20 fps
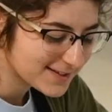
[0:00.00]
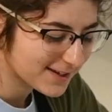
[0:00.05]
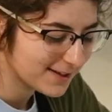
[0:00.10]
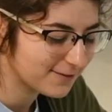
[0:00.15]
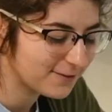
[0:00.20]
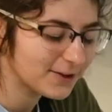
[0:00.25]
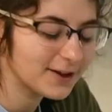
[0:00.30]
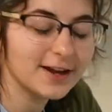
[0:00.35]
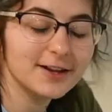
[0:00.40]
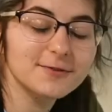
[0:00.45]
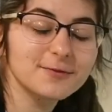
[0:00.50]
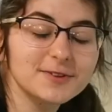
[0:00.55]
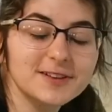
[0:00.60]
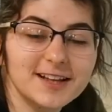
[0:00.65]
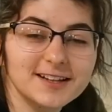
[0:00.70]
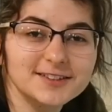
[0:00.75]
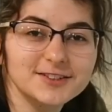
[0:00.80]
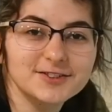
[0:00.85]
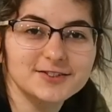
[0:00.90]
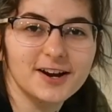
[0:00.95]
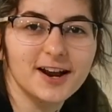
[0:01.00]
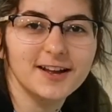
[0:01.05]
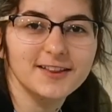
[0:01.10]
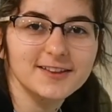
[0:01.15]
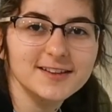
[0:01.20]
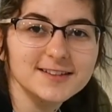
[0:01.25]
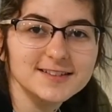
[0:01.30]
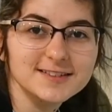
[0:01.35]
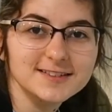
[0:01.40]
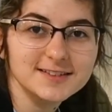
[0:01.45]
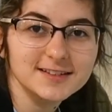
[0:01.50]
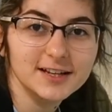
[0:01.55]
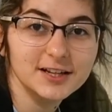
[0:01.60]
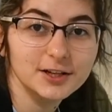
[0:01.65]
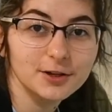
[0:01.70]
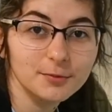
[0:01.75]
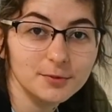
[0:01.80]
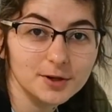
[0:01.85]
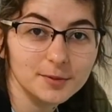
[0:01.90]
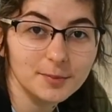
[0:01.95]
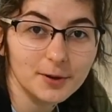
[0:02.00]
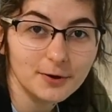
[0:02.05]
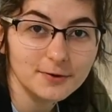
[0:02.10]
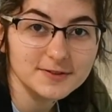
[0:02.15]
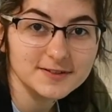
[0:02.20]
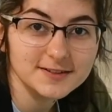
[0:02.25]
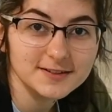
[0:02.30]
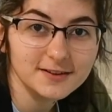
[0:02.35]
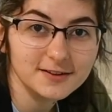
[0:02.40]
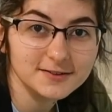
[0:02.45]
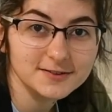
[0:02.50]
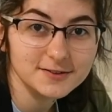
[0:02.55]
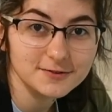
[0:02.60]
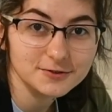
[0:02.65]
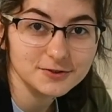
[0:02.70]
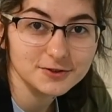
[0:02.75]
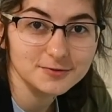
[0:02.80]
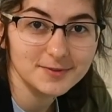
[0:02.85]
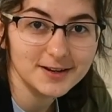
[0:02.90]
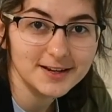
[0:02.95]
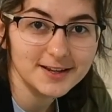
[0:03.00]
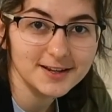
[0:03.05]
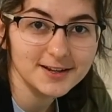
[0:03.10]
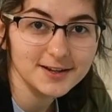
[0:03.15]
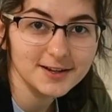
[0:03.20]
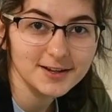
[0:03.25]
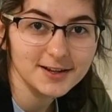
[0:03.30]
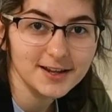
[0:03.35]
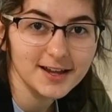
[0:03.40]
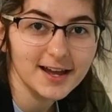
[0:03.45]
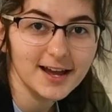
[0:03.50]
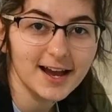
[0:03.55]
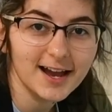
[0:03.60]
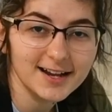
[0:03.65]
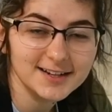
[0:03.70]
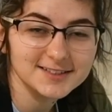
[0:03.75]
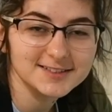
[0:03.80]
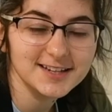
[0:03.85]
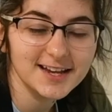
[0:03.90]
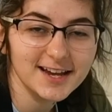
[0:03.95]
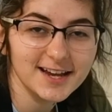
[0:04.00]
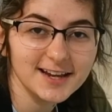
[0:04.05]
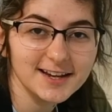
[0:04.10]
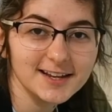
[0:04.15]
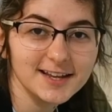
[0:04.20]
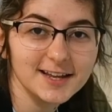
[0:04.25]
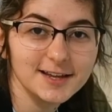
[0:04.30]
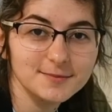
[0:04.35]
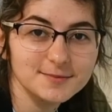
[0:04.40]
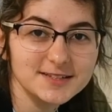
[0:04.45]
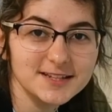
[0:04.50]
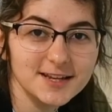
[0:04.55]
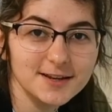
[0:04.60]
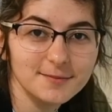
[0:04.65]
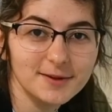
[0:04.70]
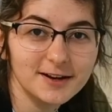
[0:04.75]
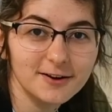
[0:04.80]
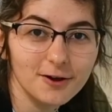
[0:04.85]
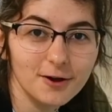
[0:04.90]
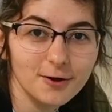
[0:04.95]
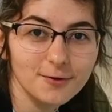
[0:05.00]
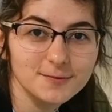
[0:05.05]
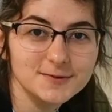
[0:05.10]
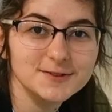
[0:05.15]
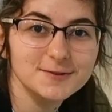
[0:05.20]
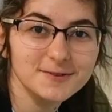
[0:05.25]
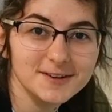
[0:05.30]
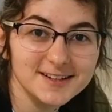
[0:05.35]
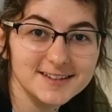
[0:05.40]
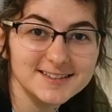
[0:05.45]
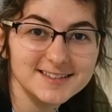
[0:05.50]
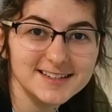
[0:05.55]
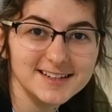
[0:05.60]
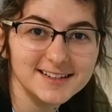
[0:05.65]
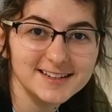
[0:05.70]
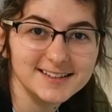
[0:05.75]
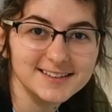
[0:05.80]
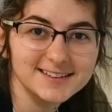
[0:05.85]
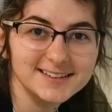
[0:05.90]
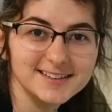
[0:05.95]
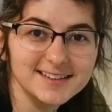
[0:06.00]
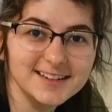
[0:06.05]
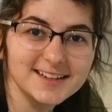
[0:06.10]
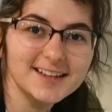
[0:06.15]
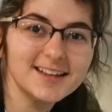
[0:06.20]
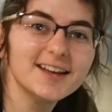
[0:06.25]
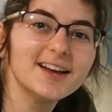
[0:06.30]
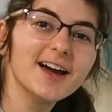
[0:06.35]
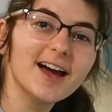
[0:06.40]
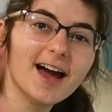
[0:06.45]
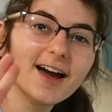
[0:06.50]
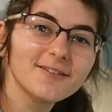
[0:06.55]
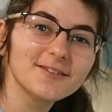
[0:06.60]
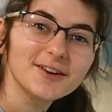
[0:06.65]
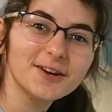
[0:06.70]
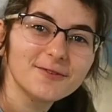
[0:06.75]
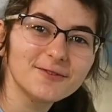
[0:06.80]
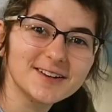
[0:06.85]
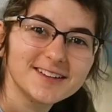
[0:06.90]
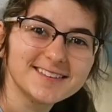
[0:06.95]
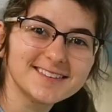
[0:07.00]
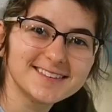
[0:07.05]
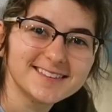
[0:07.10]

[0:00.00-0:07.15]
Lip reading: if you guys would like to try this and you want to post it on social media, hashtag MCM at home so we can see it. Have a good one.